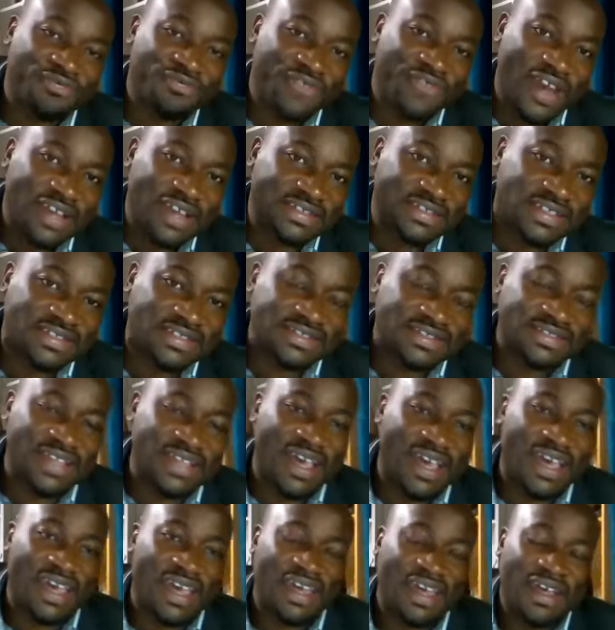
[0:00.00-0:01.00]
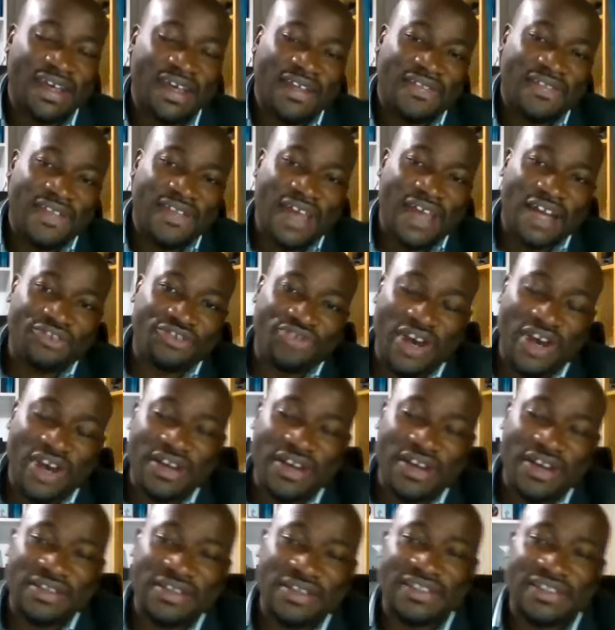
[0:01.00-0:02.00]
face is there, they are
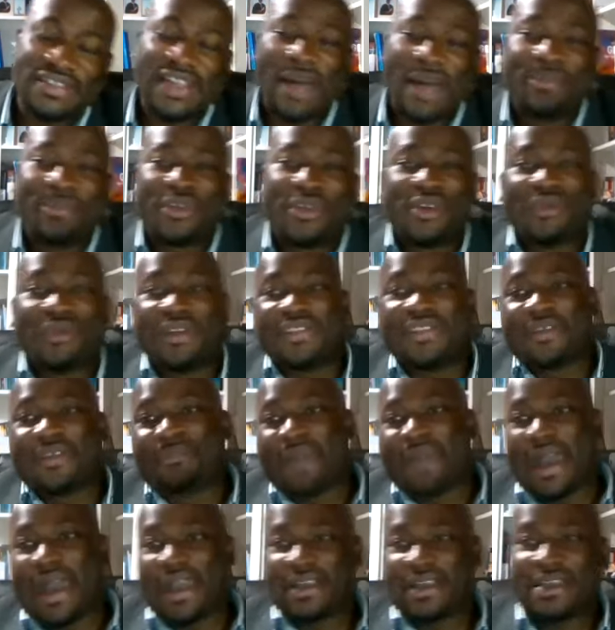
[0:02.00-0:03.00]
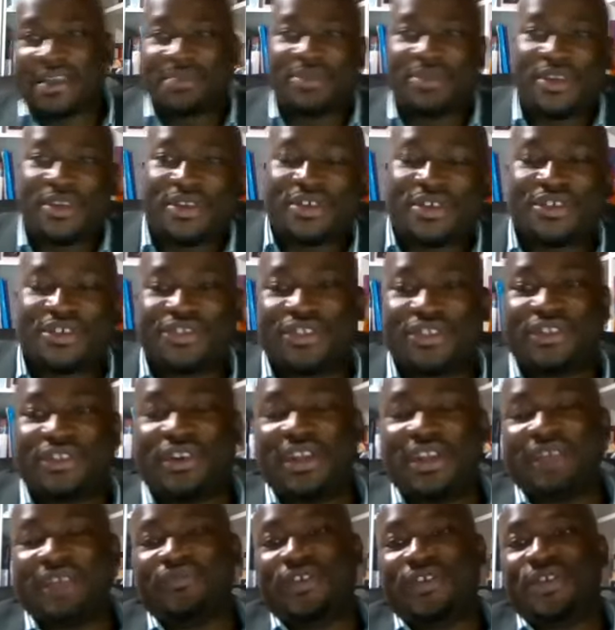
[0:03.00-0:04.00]
trying to stab you in the back because you
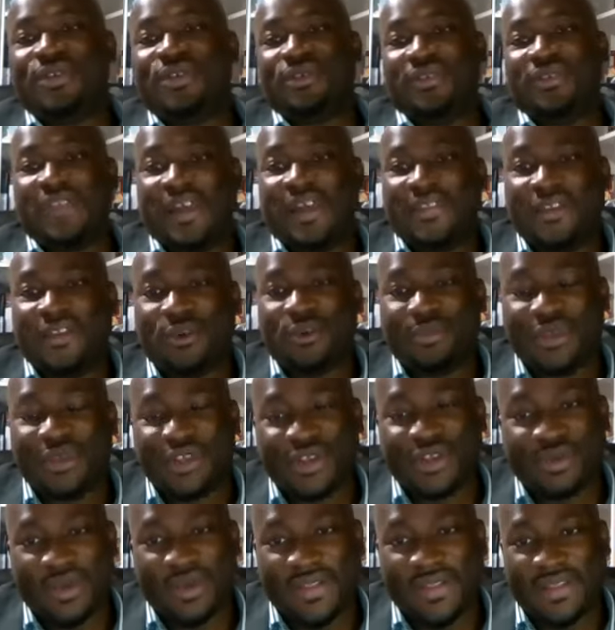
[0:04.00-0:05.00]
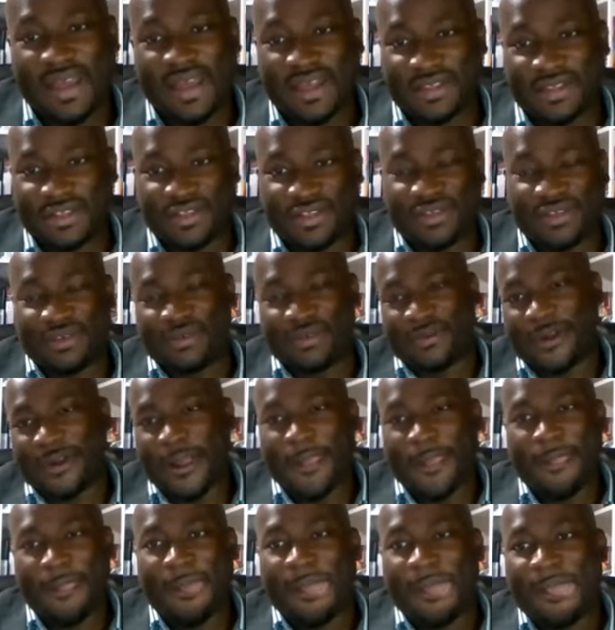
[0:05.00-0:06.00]
don't even know that they'll be doing that to you.
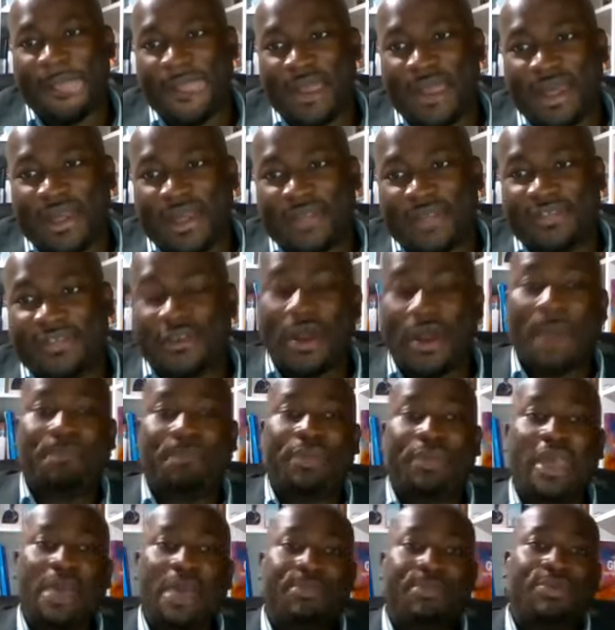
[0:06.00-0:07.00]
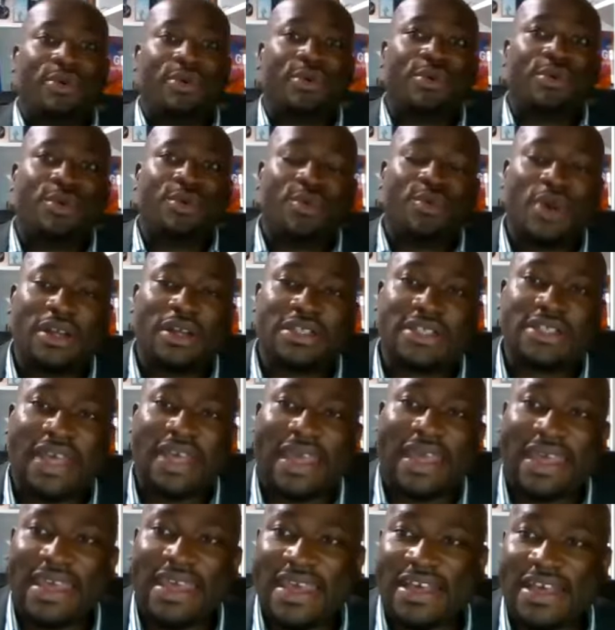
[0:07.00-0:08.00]
There are people who want to
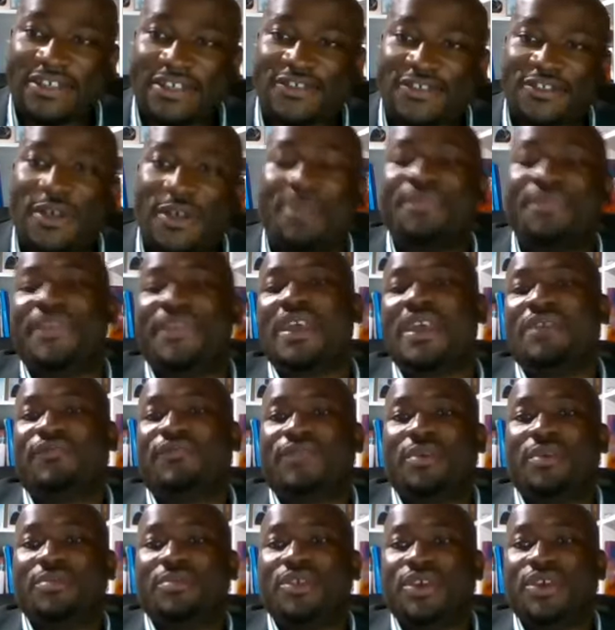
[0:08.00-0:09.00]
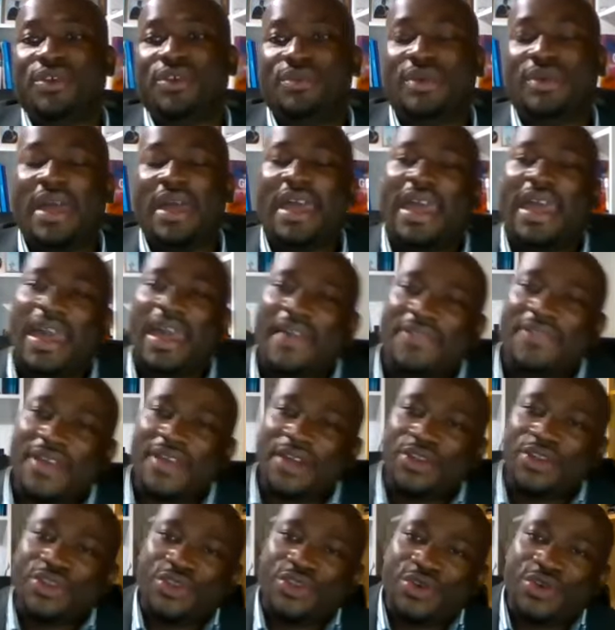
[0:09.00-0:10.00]
hear something from you and
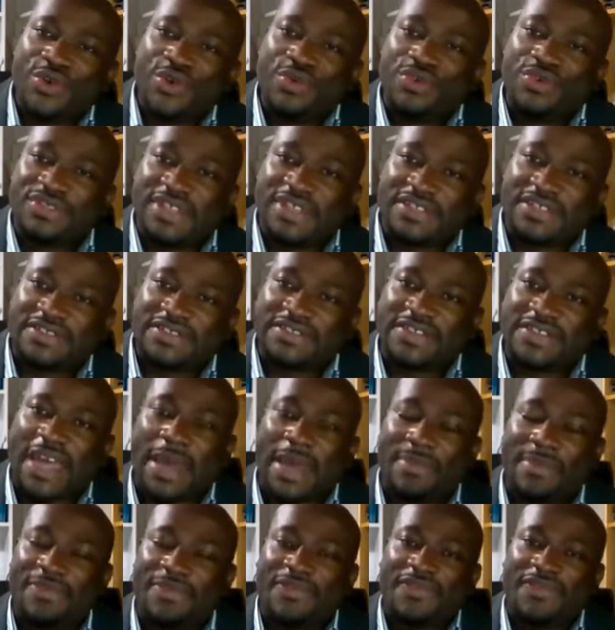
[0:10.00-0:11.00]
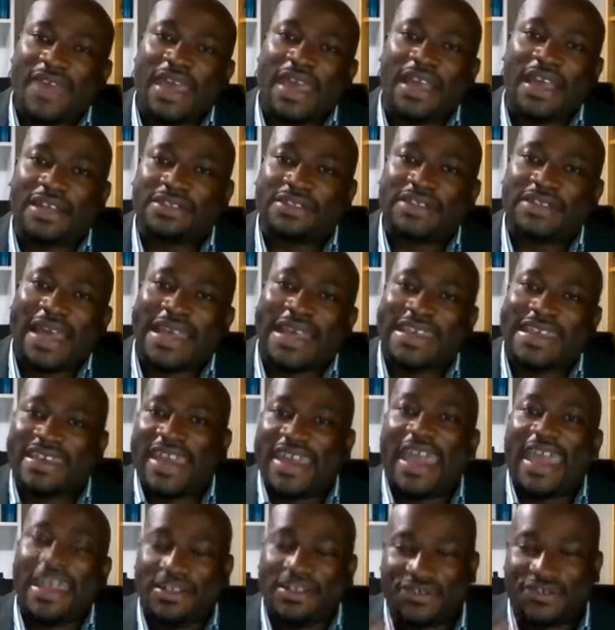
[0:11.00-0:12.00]
then use the same things
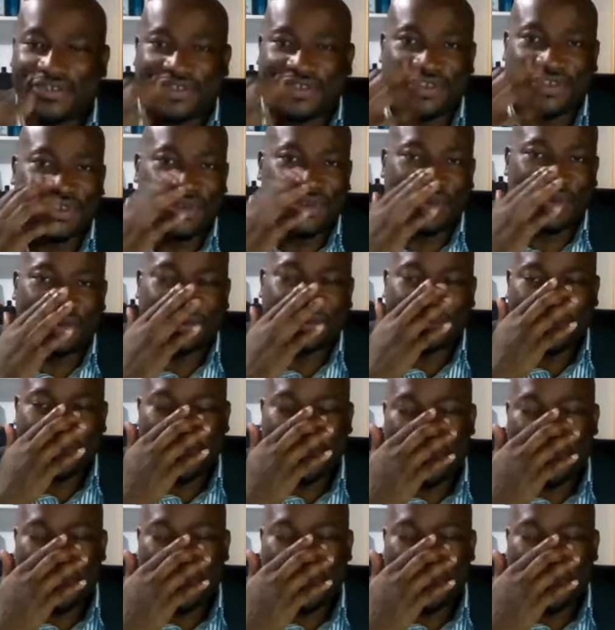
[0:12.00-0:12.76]
against you.